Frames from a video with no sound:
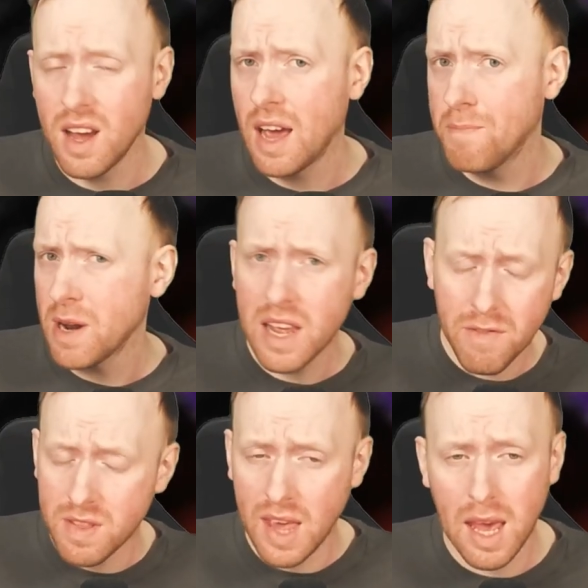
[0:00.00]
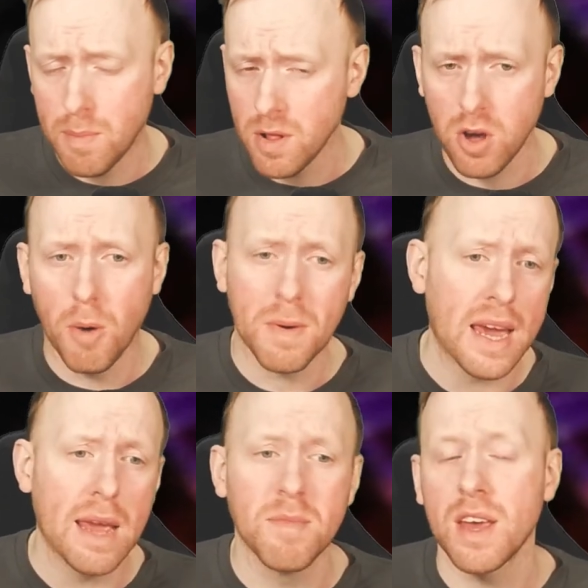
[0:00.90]
I believe, tabletop
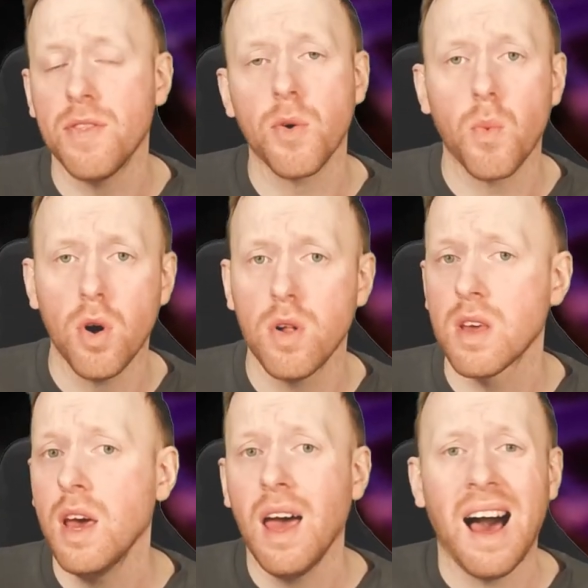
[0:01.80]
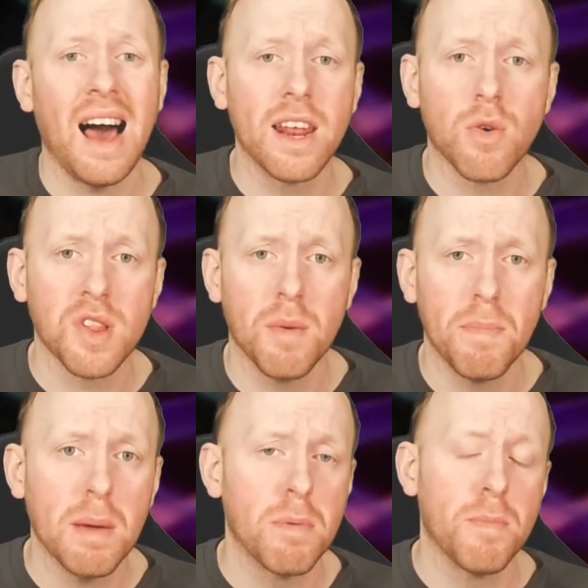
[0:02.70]
games in the world I know some people